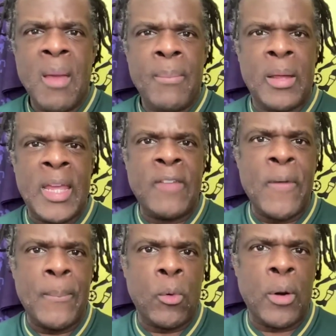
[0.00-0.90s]
But even
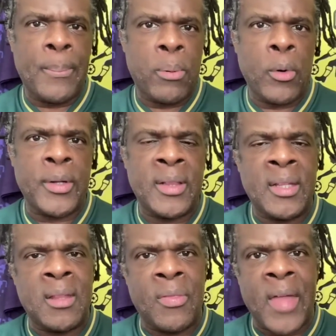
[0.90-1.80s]
more importantly
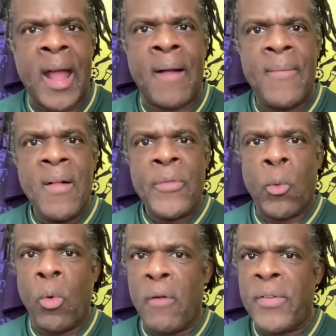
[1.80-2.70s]
than that, the
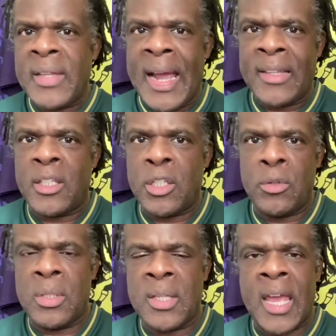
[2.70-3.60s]
Watford attitude
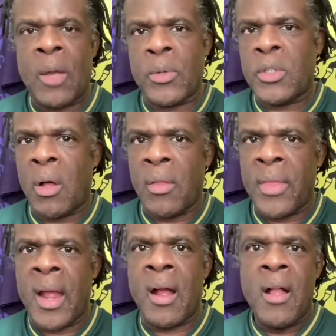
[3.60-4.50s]
today was not
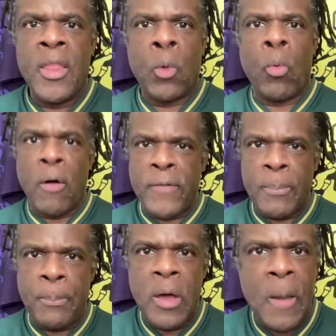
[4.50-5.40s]
there. The Watford
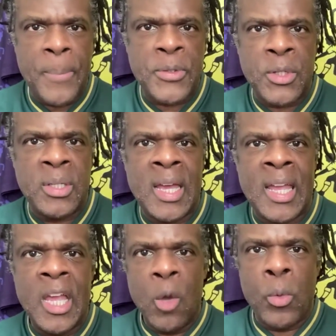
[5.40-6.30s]
purpose
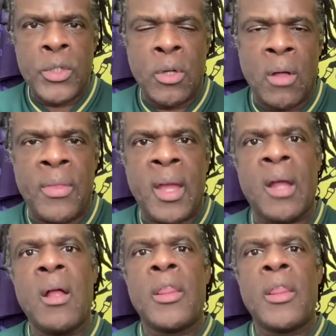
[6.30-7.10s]
today was not there.